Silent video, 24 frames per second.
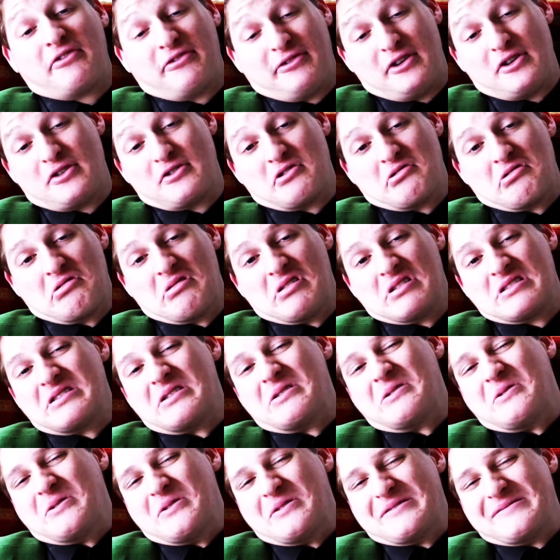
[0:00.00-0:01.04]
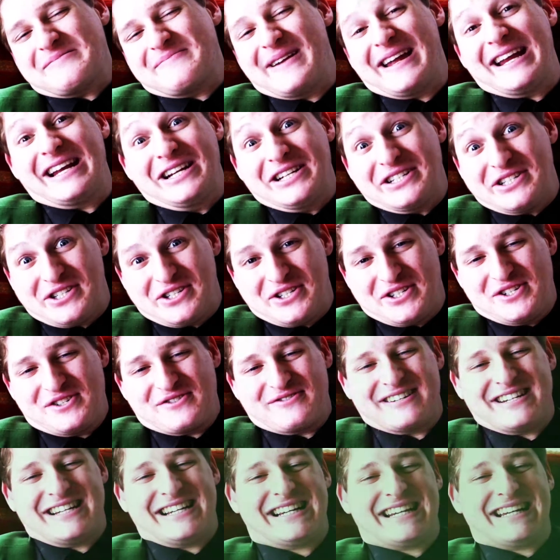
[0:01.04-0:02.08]
funeral home in
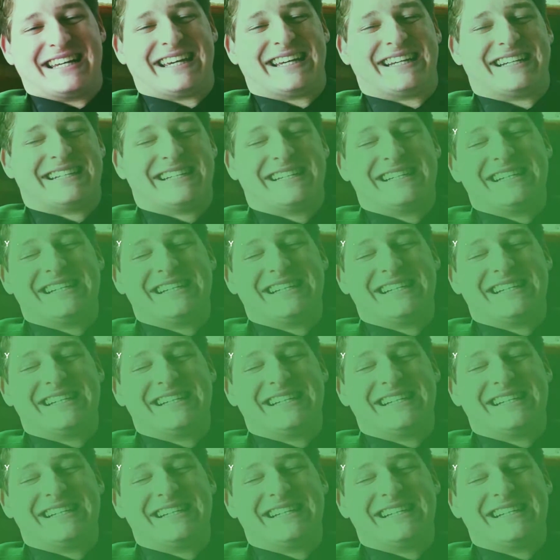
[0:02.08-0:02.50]
Australia.